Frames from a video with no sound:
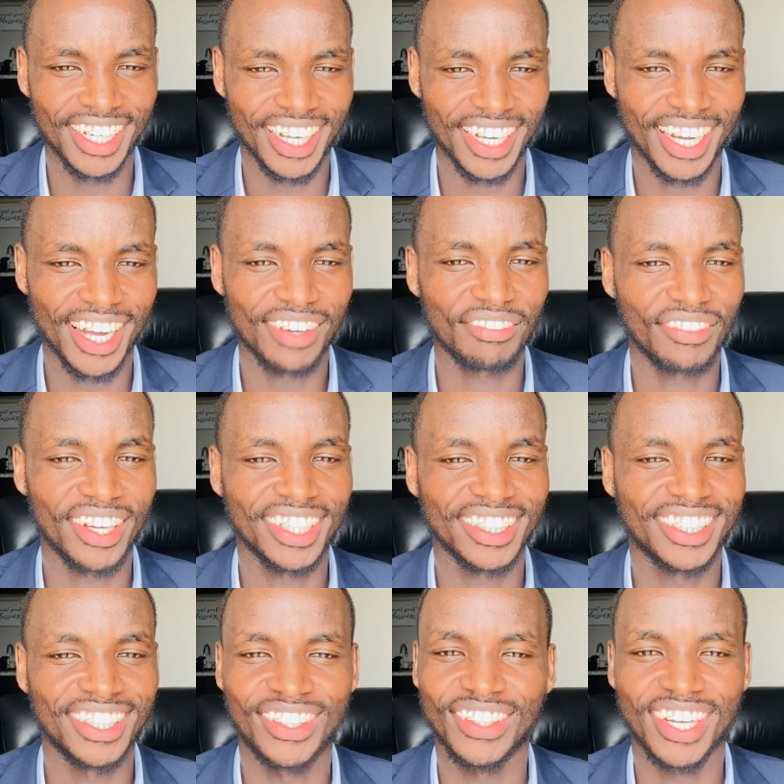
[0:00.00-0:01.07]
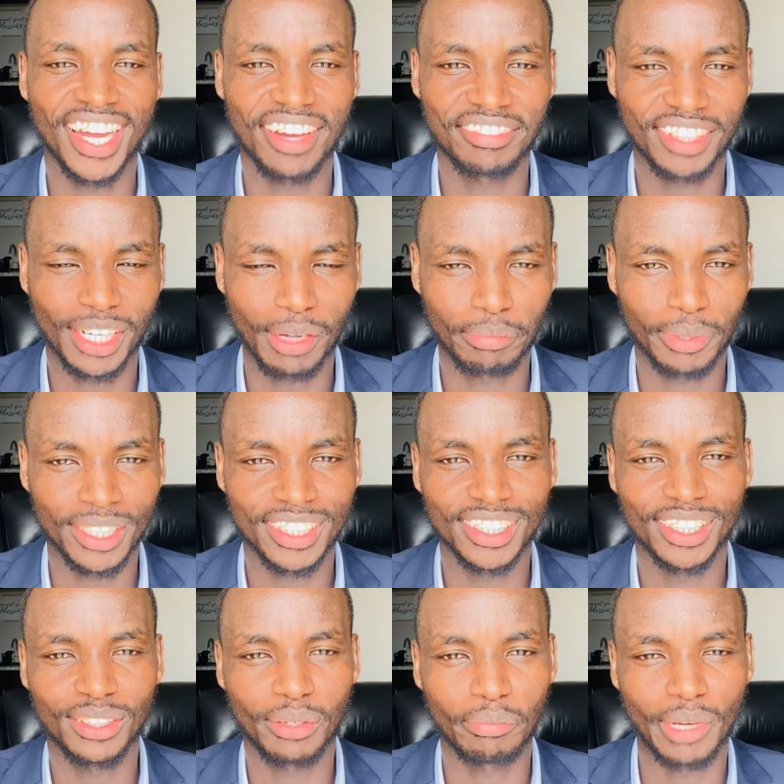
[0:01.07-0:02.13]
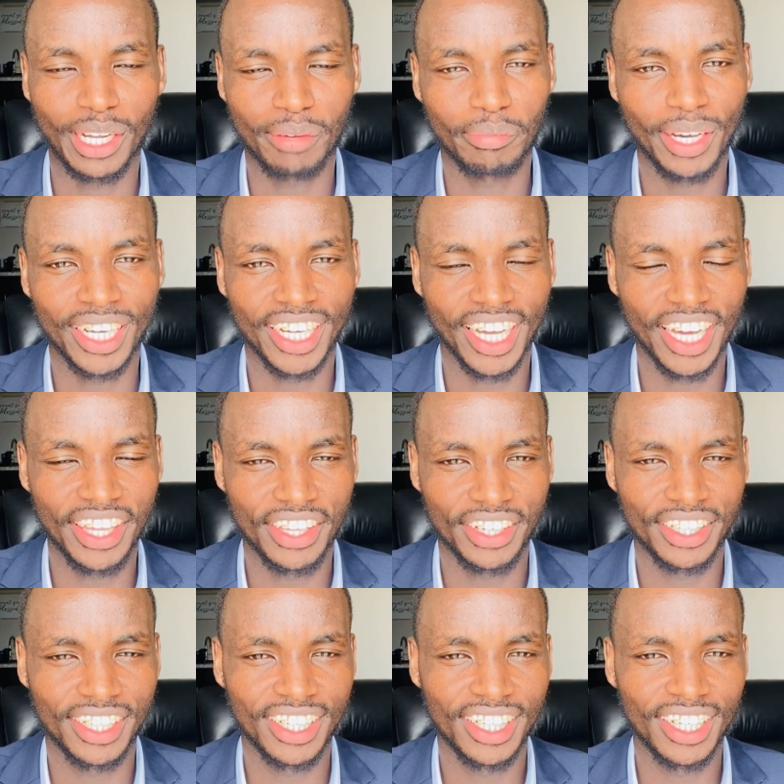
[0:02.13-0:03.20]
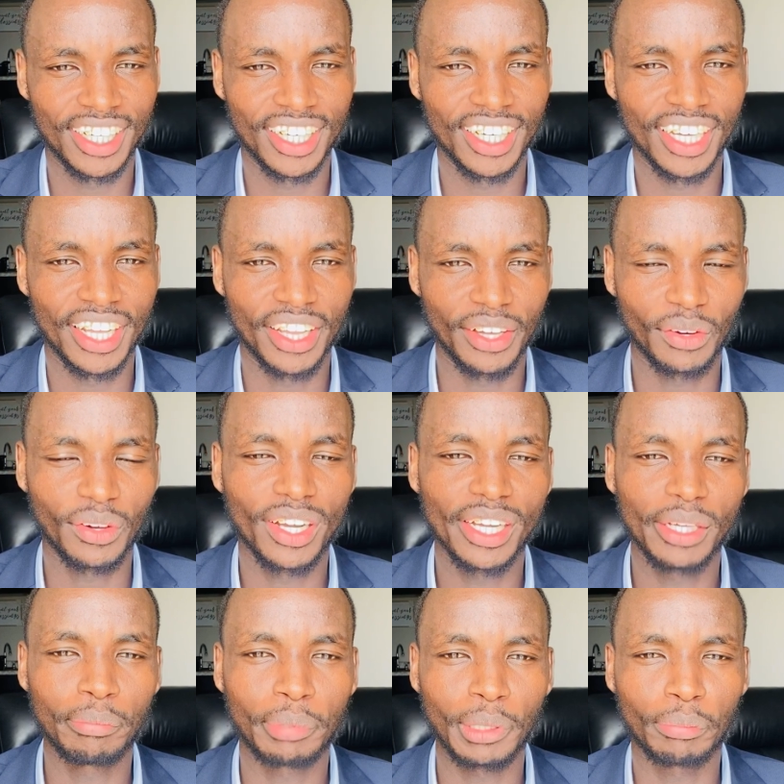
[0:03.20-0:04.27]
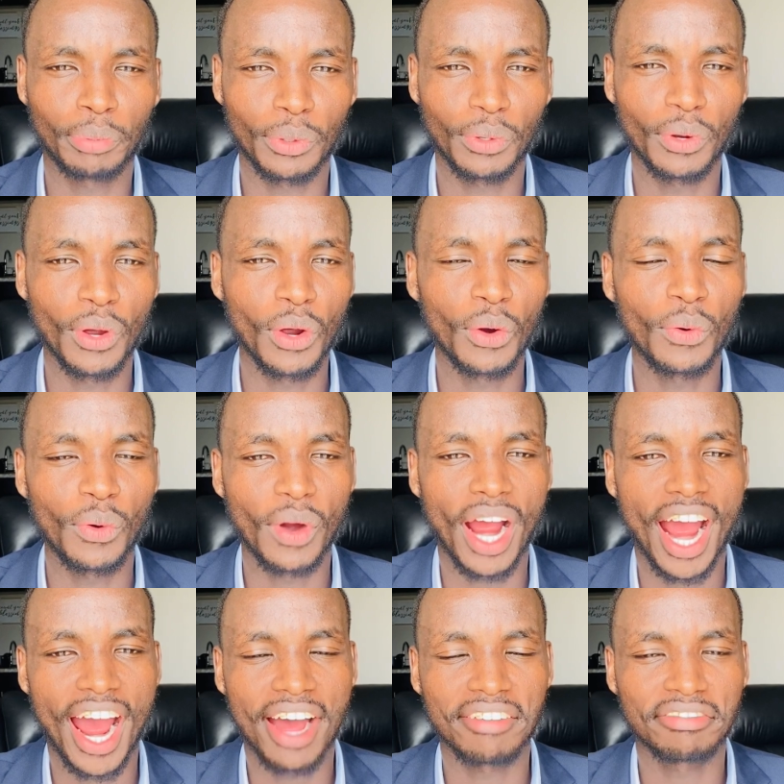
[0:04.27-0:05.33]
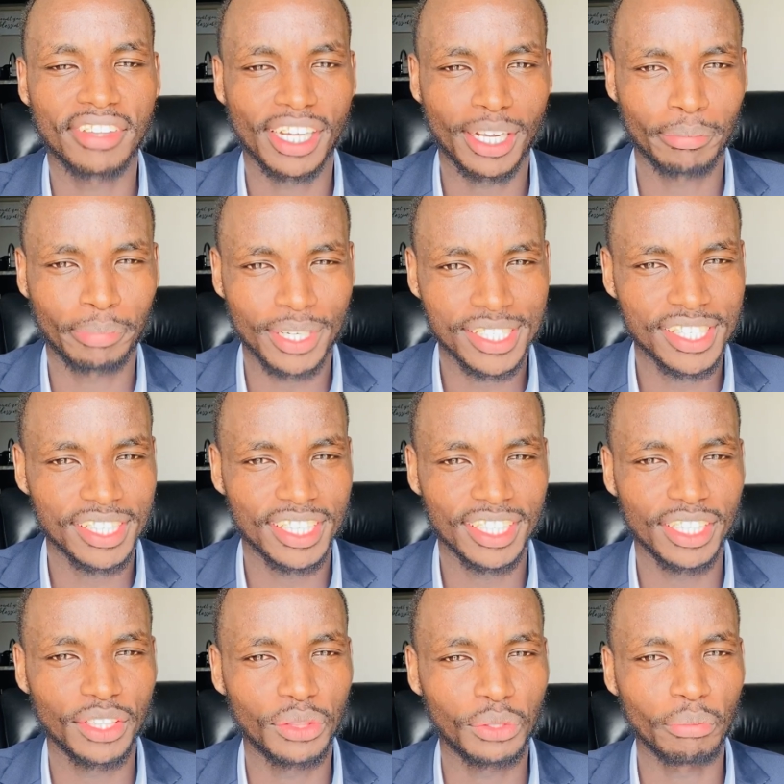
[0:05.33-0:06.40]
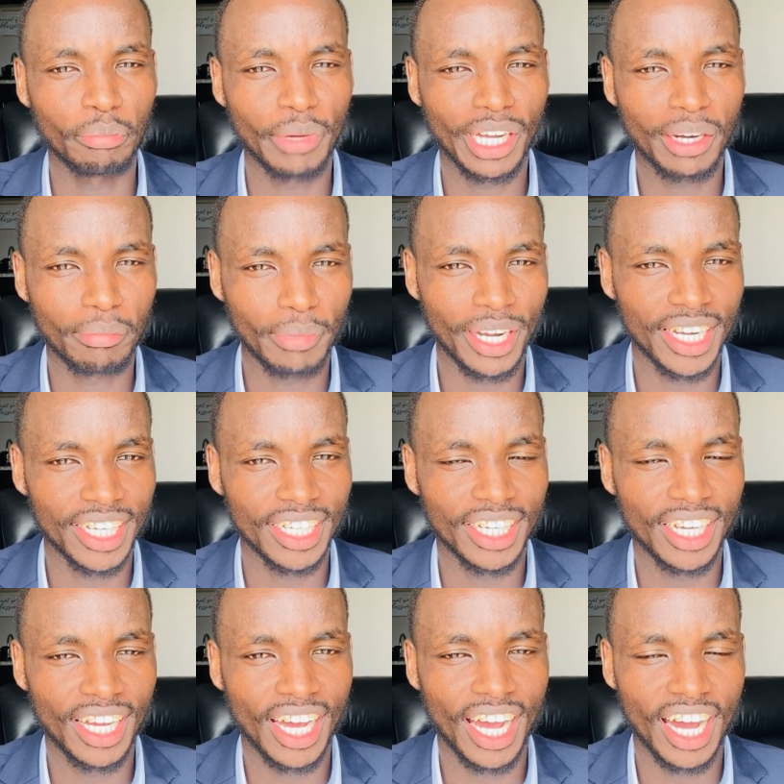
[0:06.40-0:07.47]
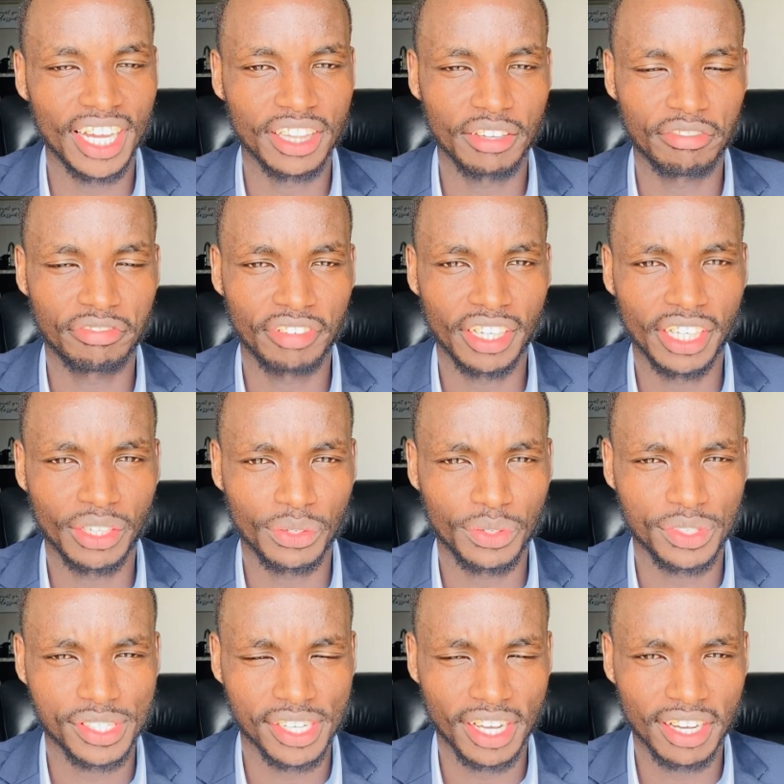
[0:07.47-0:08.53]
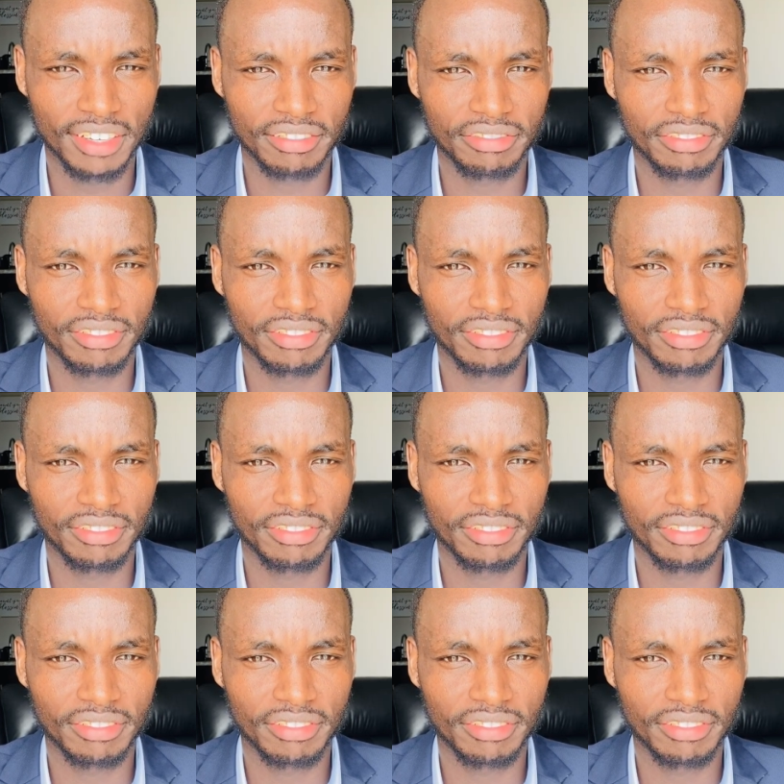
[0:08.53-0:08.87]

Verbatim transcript: Governments don't have the capacity to make money either. The only people who have the capacity to make money are the Federal Reserve